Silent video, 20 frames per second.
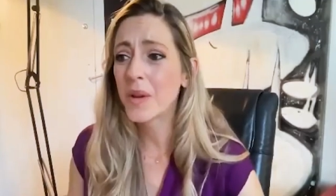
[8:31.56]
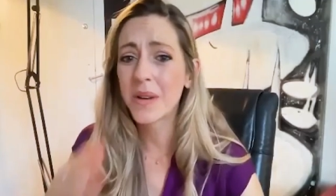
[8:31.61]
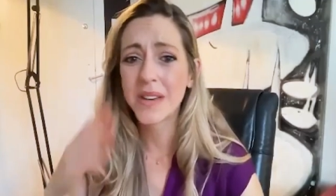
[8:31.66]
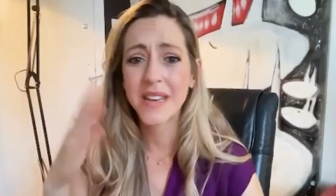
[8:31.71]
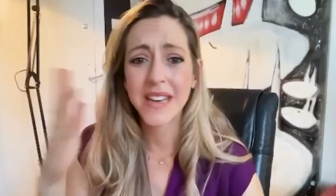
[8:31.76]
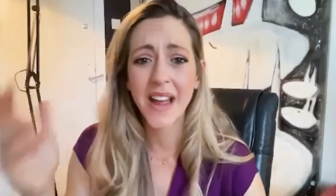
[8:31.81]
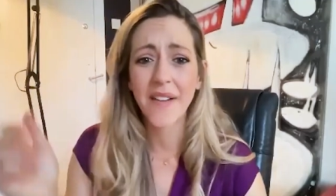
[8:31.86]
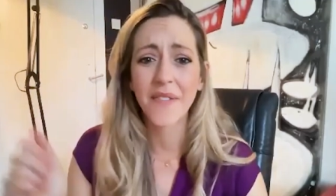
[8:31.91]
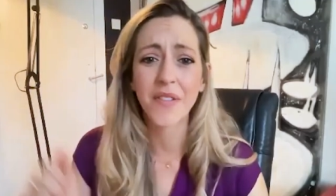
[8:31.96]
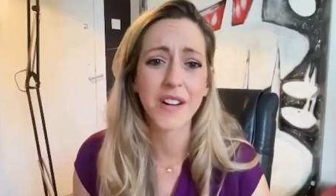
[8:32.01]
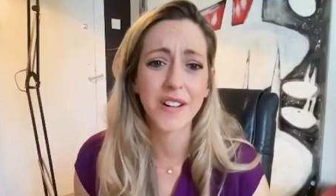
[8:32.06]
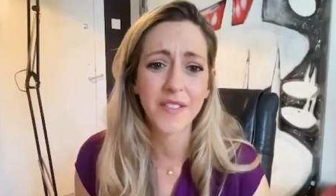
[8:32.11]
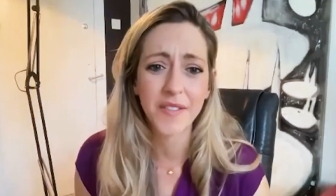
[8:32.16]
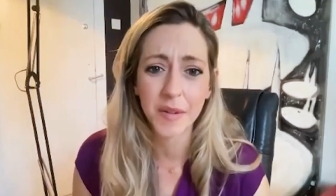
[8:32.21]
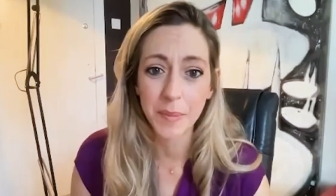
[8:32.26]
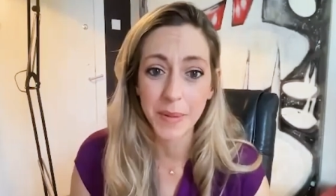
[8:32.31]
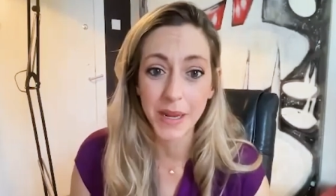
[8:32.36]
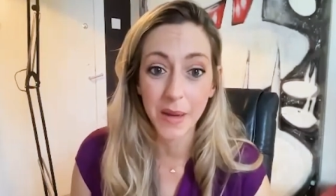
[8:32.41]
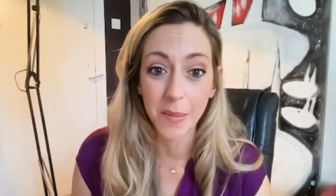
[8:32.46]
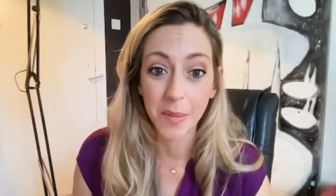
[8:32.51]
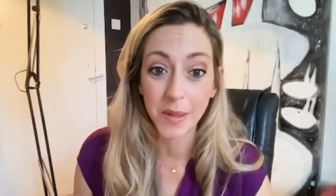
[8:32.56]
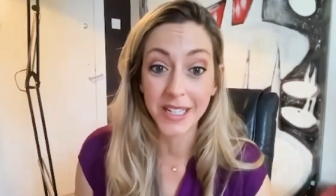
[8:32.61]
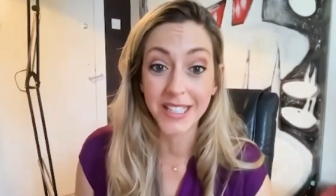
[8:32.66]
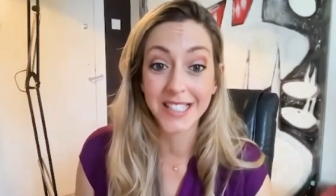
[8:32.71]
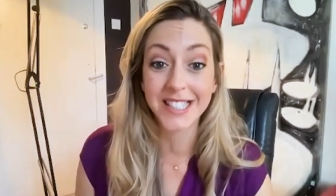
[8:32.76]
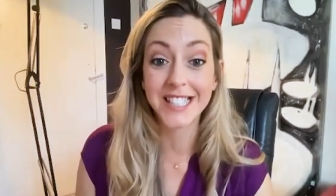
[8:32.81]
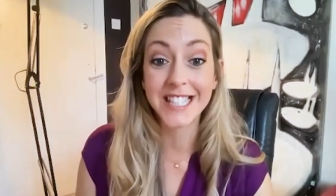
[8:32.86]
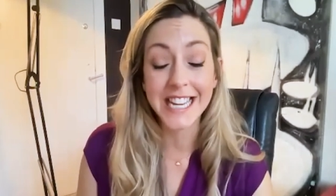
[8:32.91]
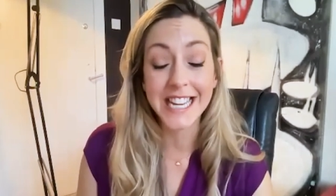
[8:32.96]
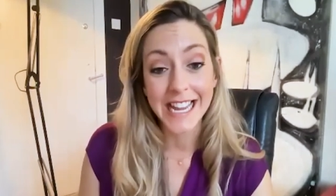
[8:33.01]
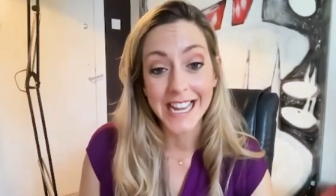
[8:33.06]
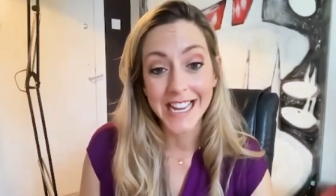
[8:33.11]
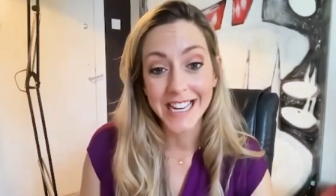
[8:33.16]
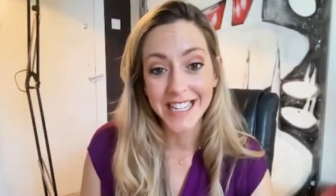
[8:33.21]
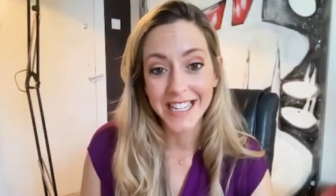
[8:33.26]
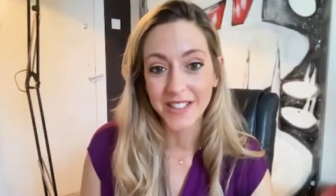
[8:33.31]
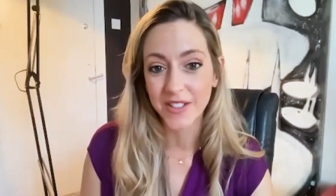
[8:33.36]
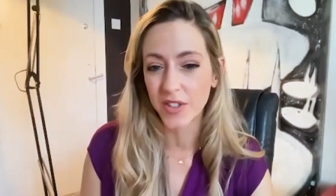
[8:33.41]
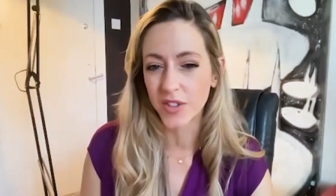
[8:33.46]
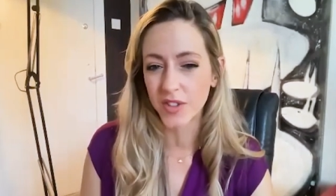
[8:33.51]
would never even be able to see it
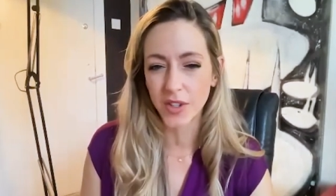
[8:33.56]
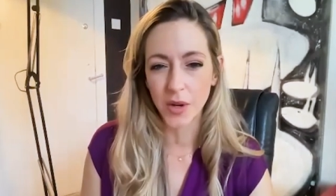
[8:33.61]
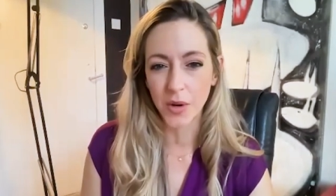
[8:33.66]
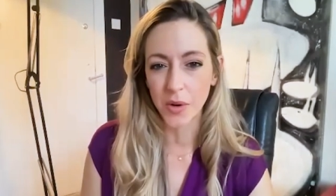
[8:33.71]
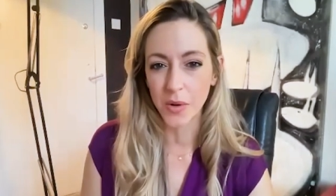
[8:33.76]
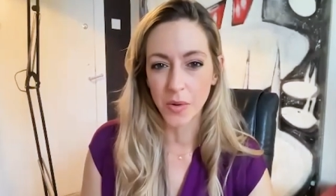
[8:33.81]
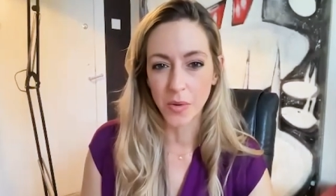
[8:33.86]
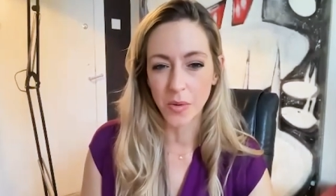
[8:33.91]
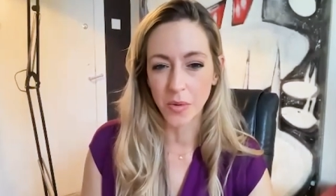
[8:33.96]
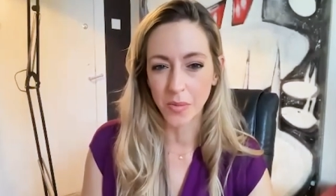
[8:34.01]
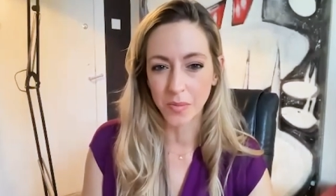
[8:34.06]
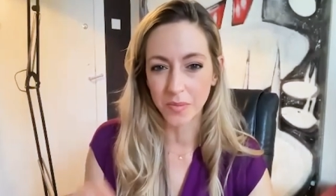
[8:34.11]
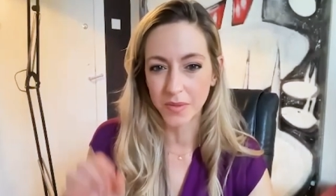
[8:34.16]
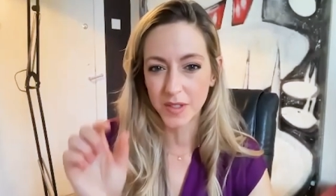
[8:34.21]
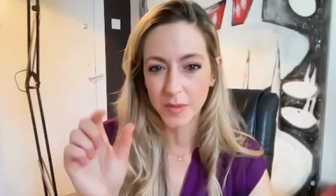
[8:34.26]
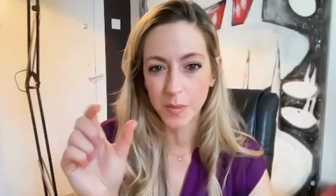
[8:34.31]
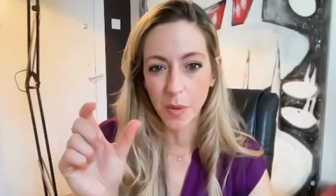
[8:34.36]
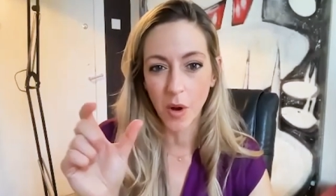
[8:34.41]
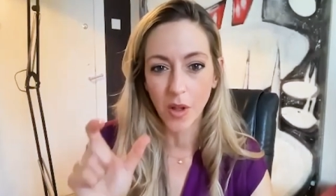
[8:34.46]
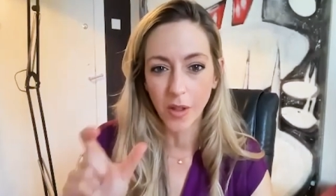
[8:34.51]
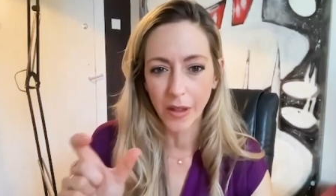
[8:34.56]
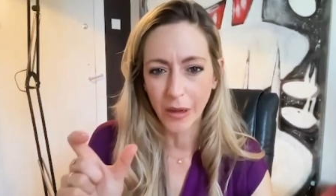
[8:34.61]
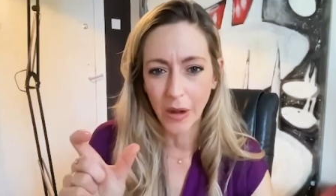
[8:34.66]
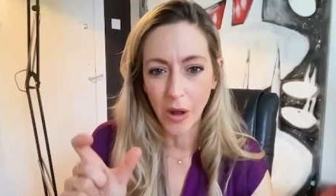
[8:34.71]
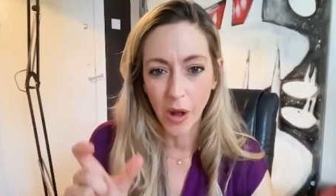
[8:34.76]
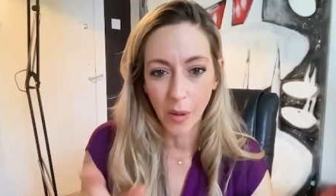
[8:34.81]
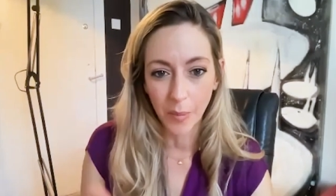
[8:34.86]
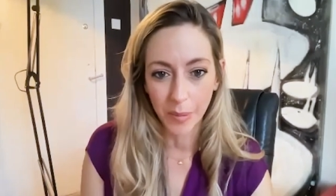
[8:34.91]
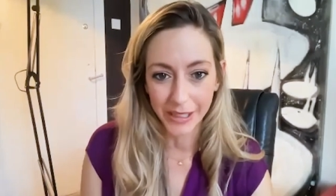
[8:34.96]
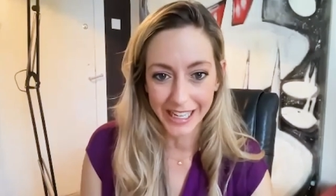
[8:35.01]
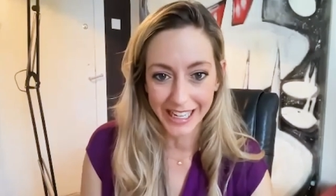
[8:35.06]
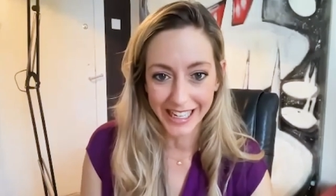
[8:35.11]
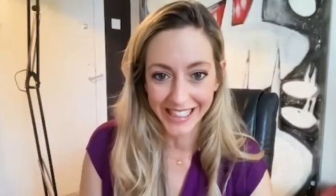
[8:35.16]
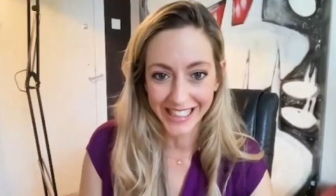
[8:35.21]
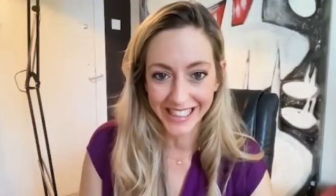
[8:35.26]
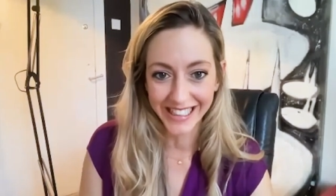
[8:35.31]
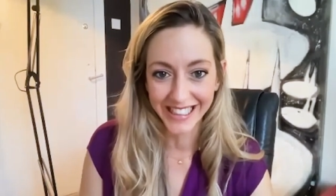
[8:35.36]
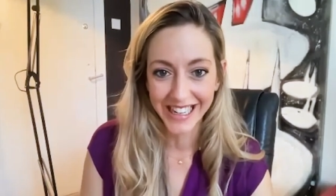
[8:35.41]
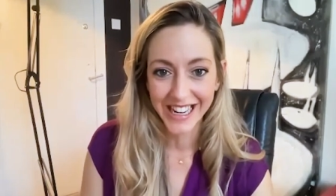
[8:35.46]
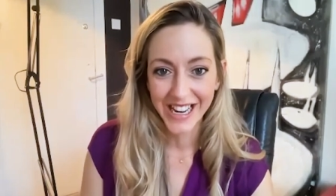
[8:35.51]
it's so small and
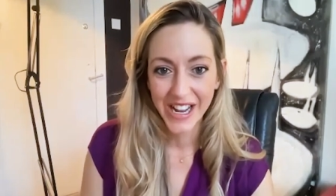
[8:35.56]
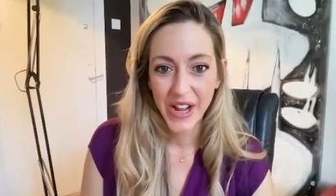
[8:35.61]
complicated